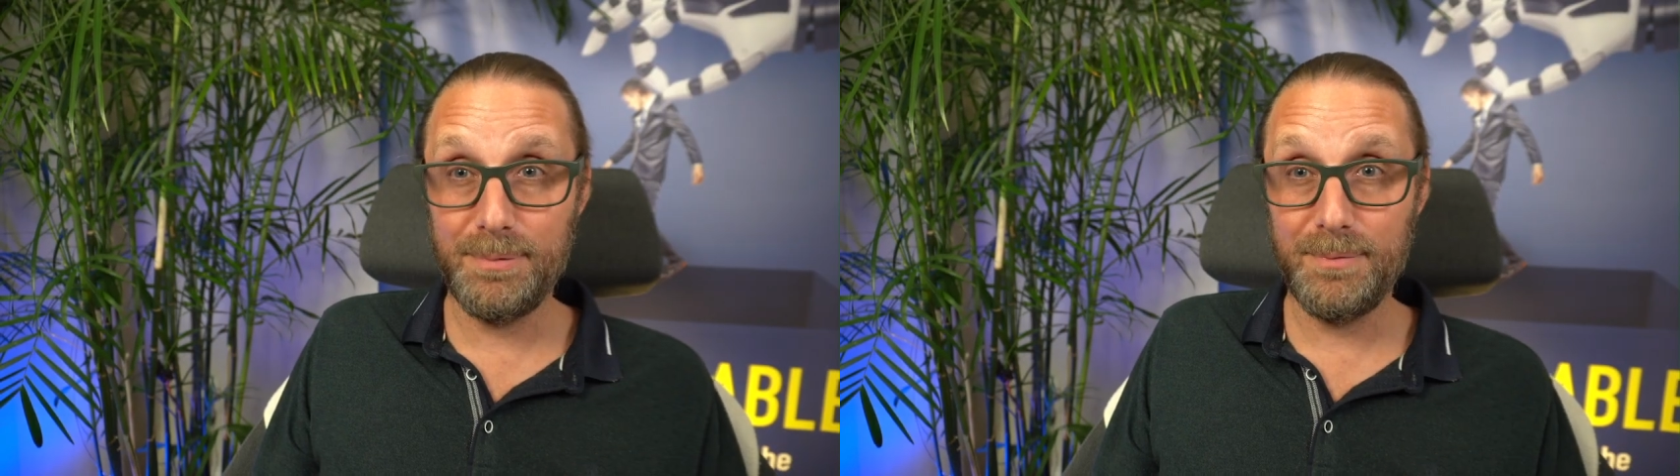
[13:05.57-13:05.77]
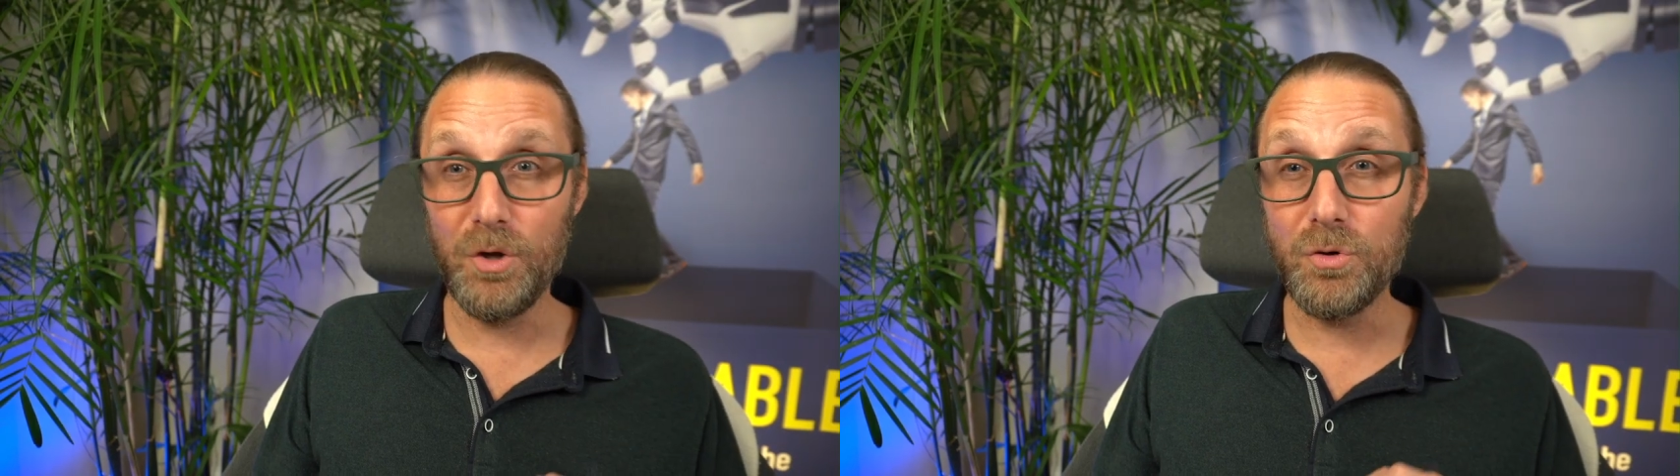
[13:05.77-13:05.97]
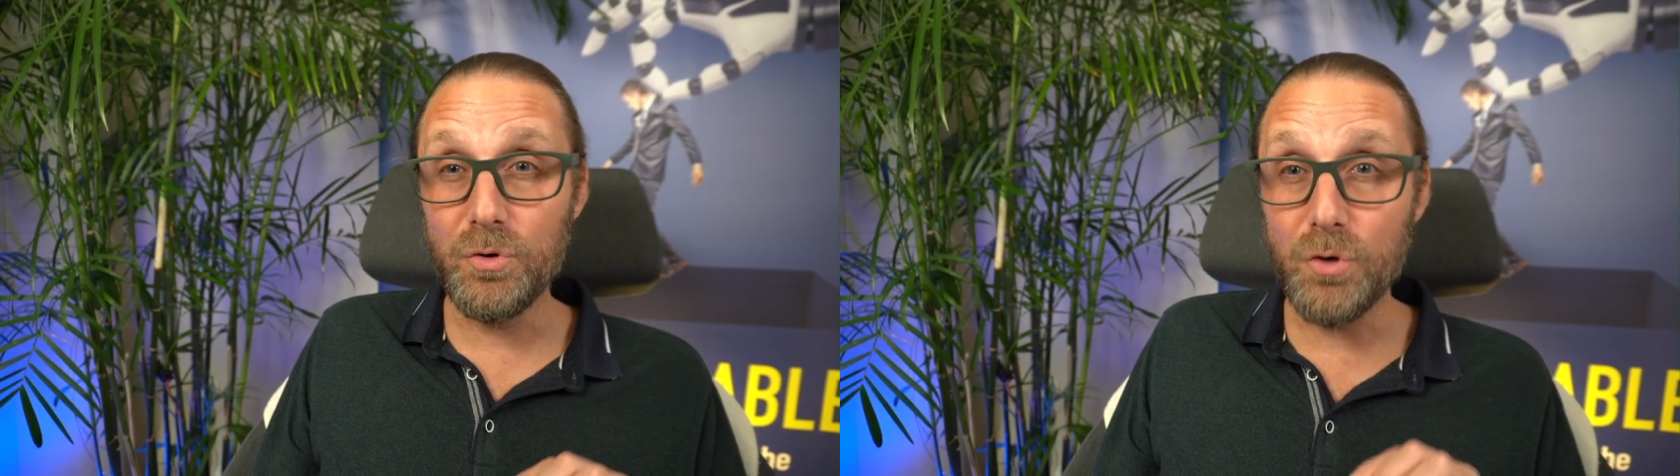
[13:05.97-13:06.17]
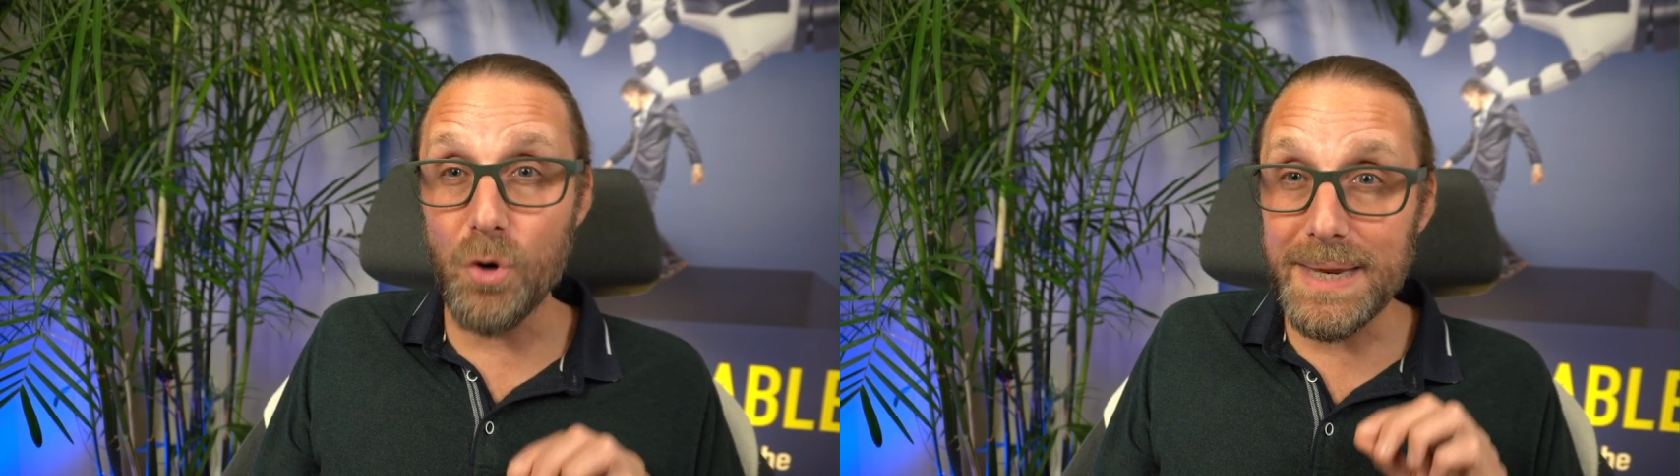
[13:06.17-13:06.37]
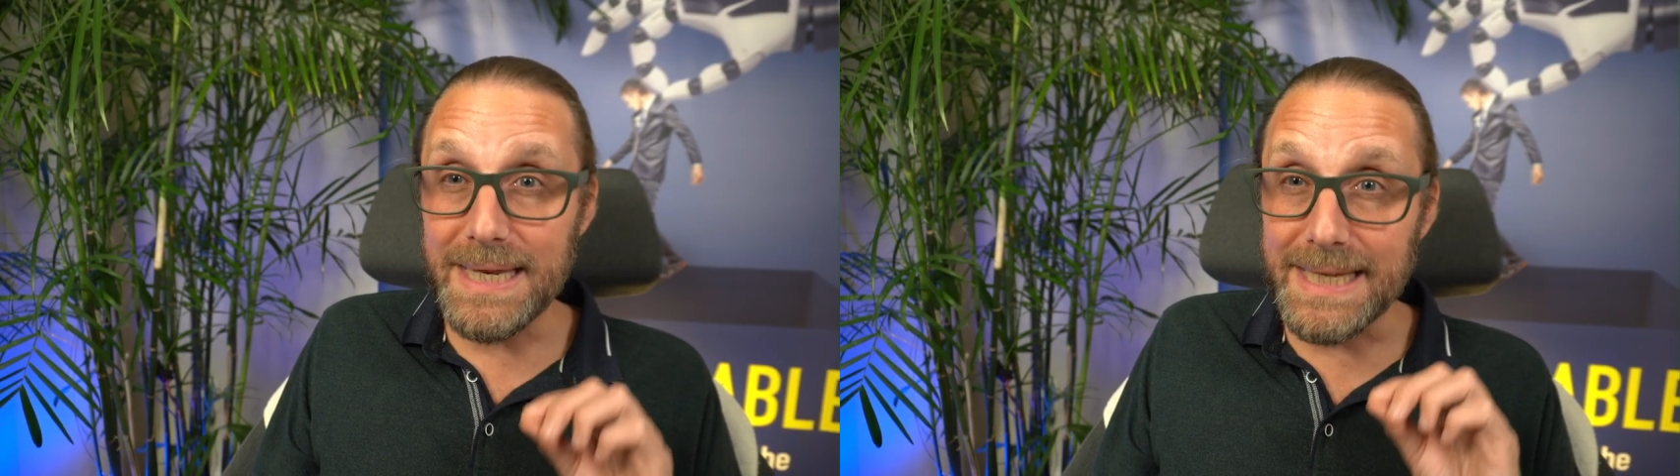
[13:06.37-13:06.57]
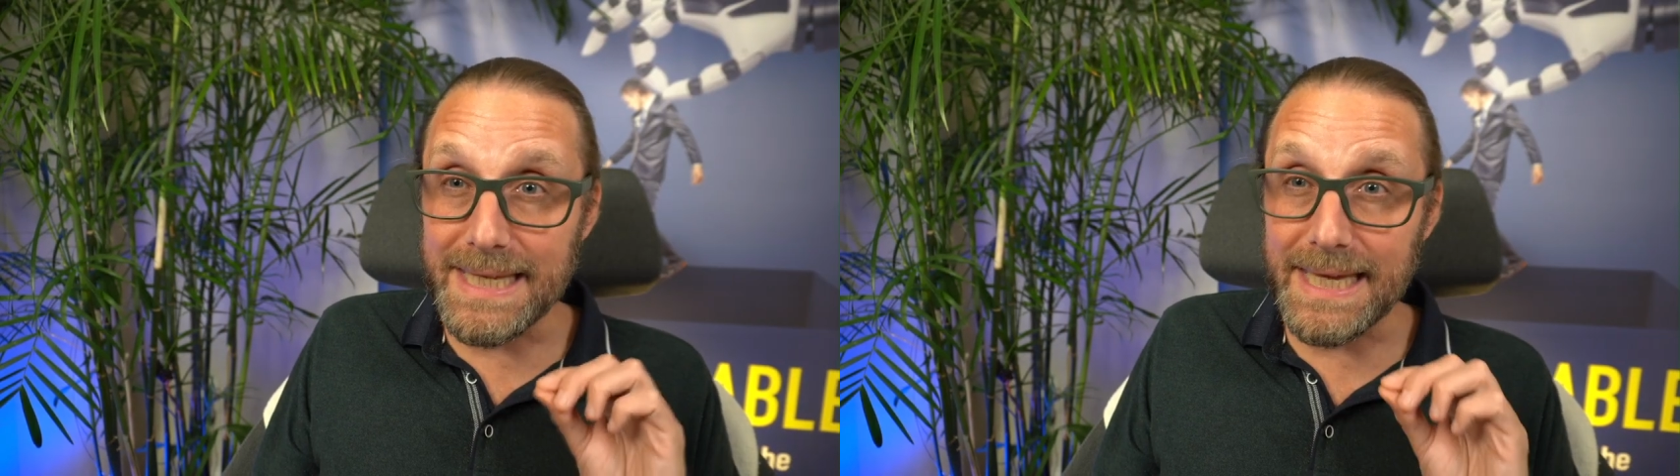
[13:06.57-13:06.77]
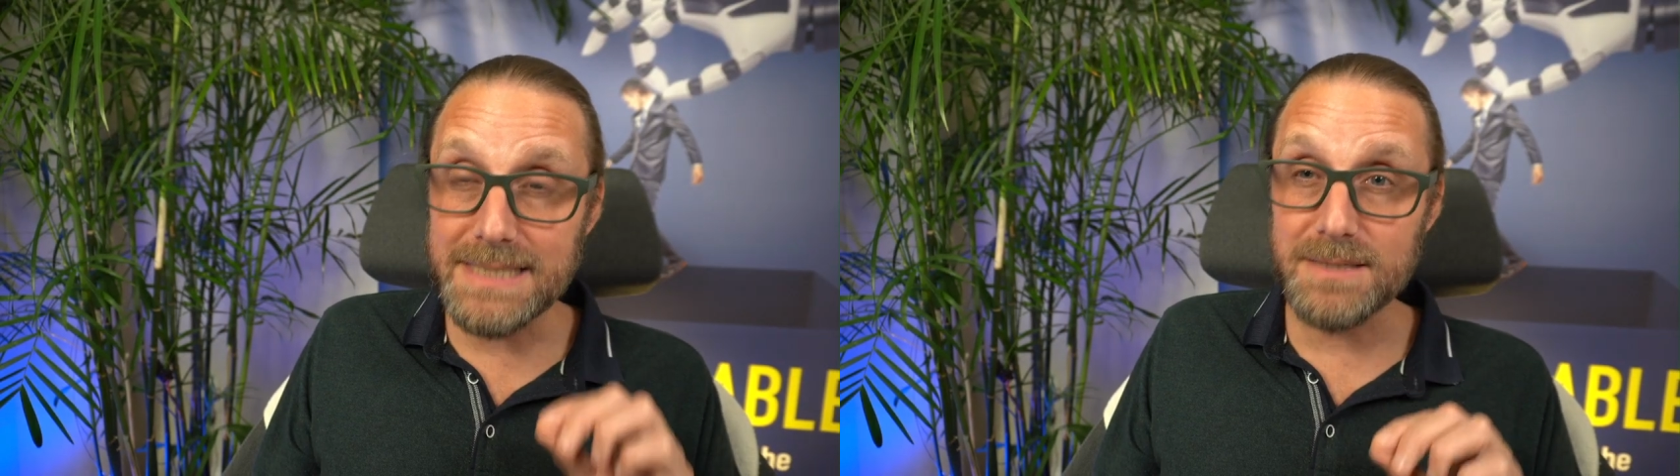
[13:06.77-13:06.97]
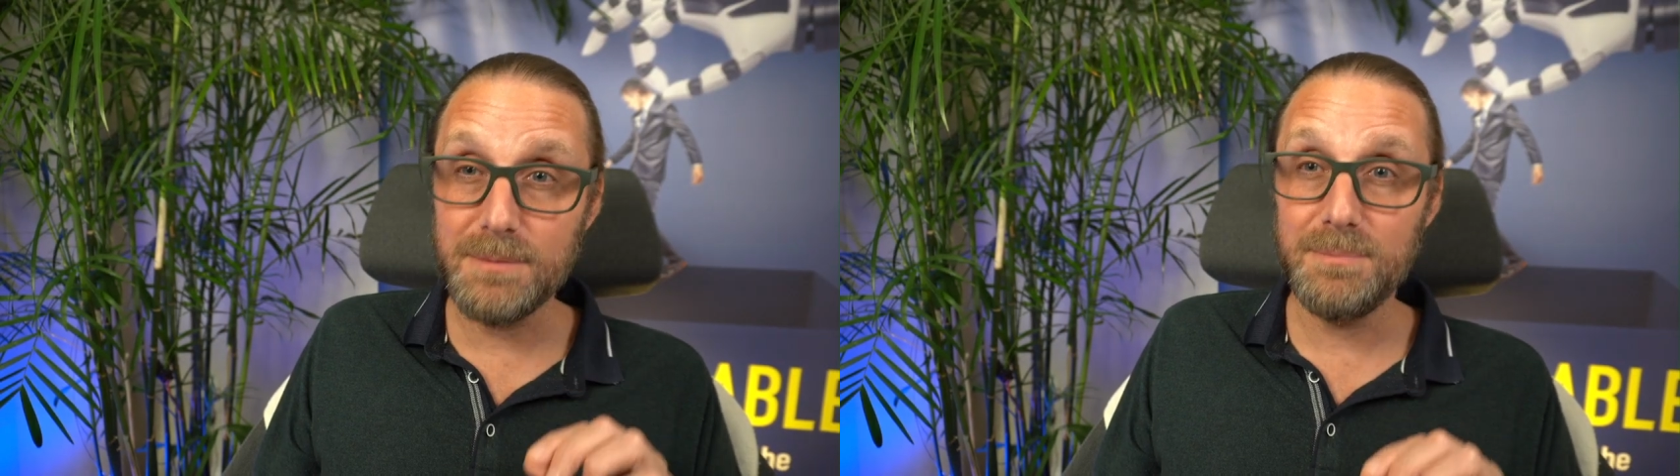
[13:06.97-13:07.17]
a growing
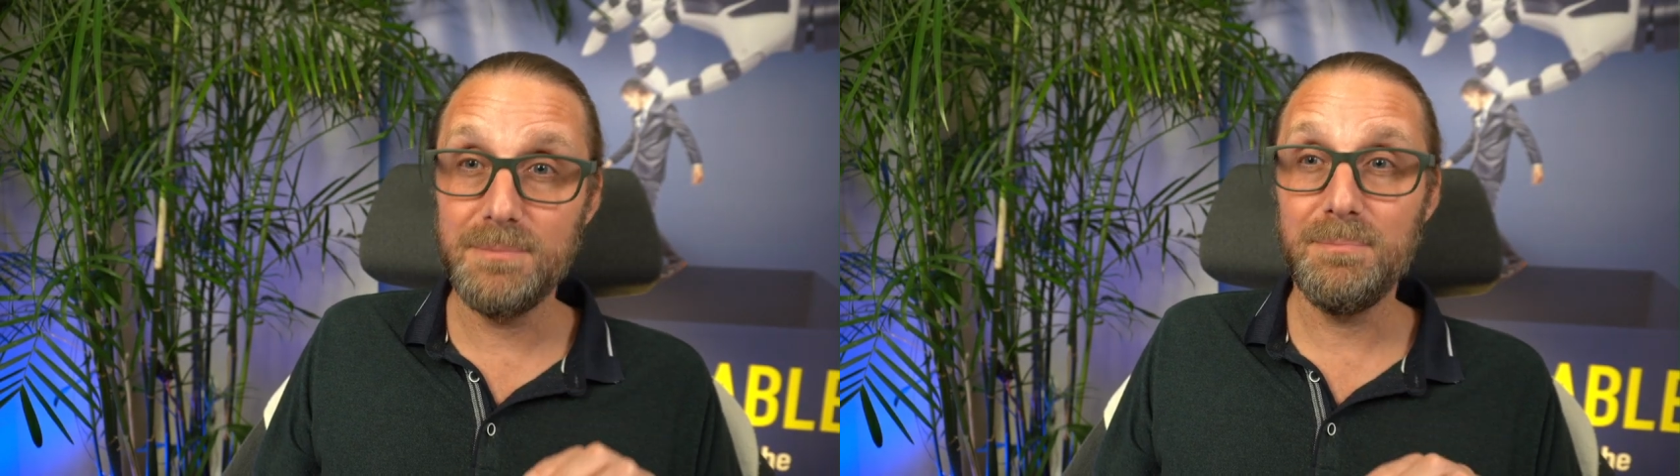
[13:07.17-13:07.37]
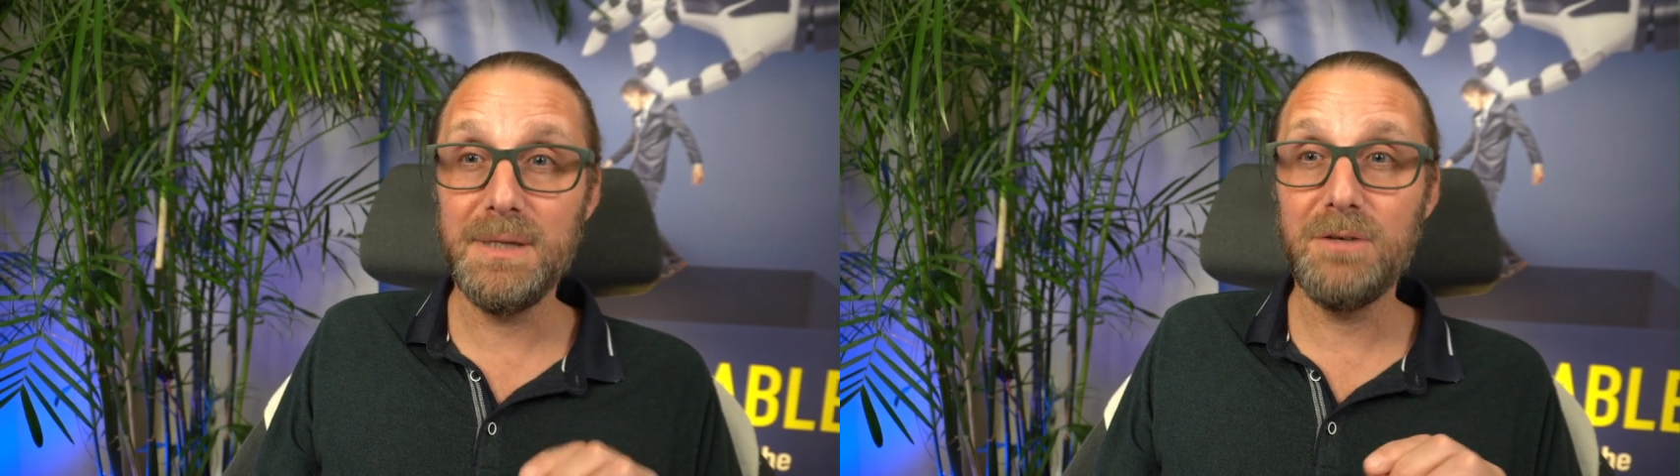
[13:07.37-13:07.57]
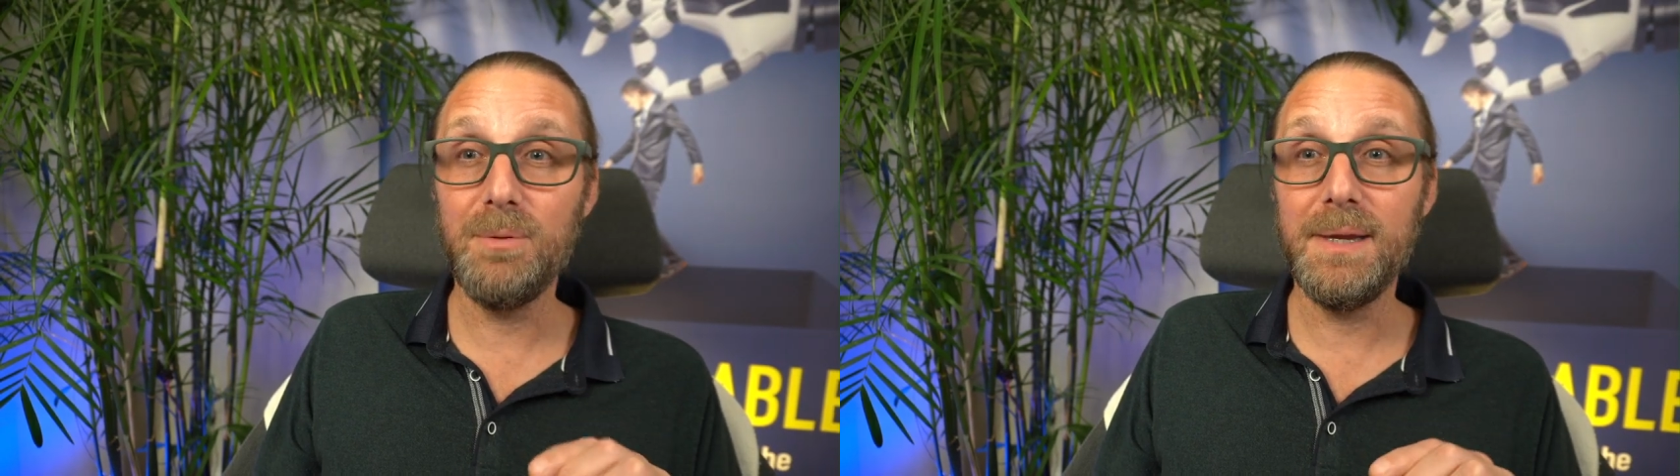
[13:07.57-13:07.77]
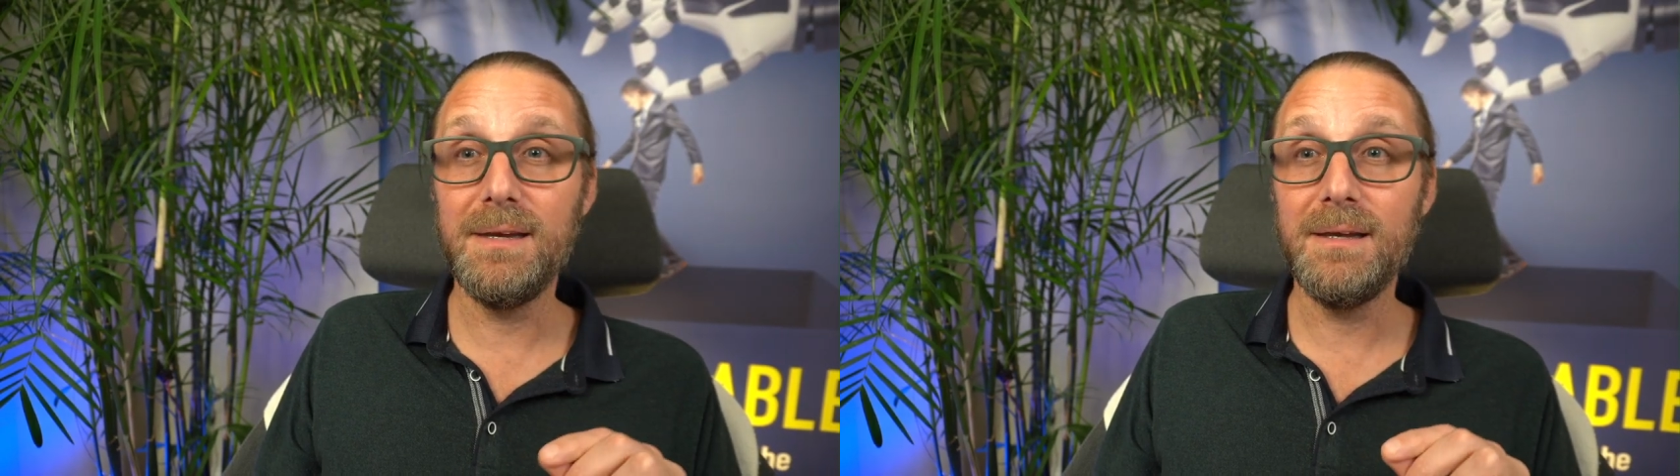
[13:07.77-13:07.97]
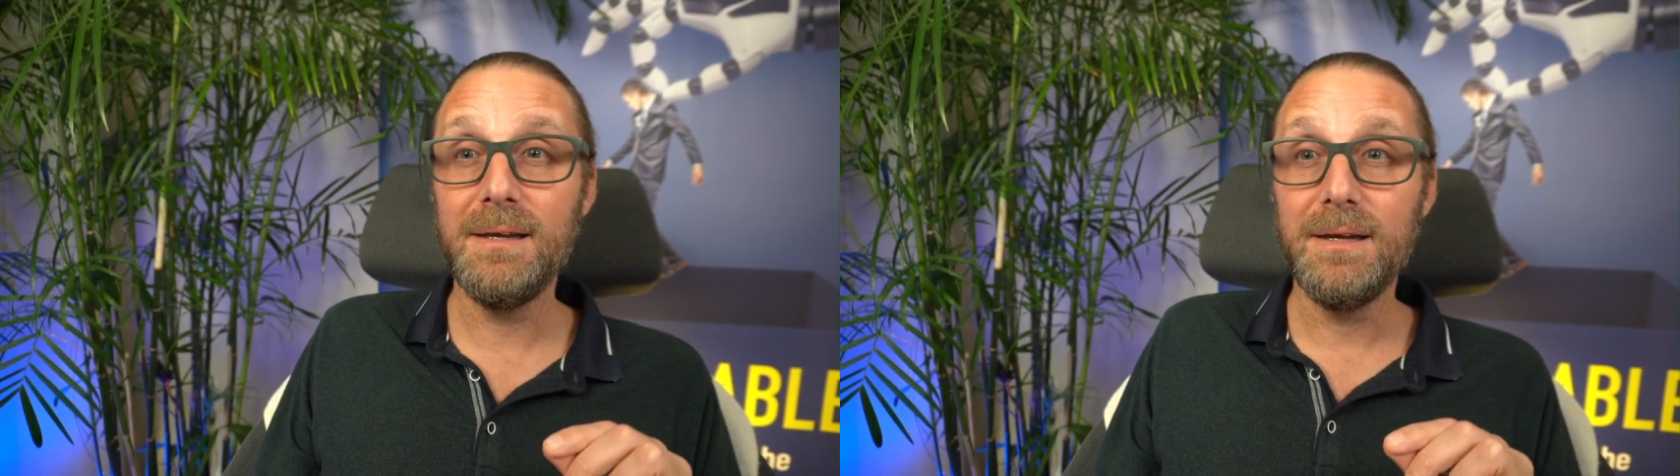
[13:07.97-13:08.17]
chasm between